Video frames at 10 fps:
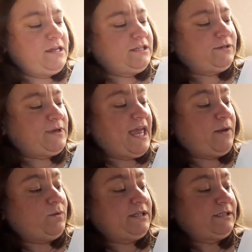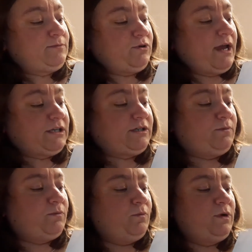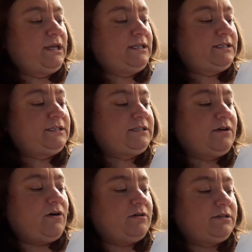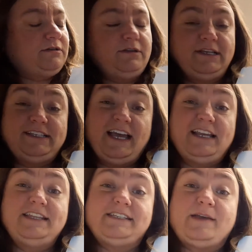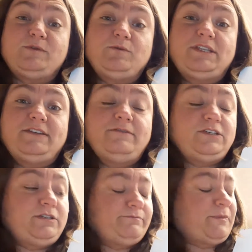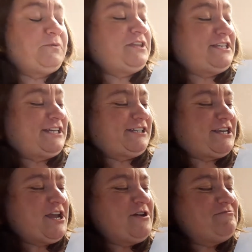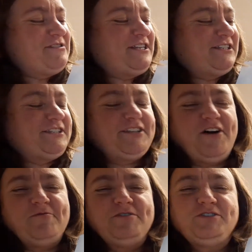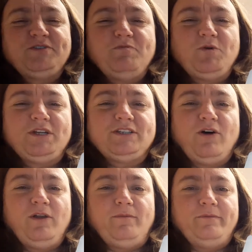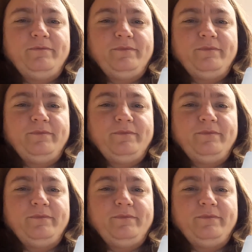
So again, with subtraction, we need to start exactly the same as with division. With addition, we need to start with the smallest column.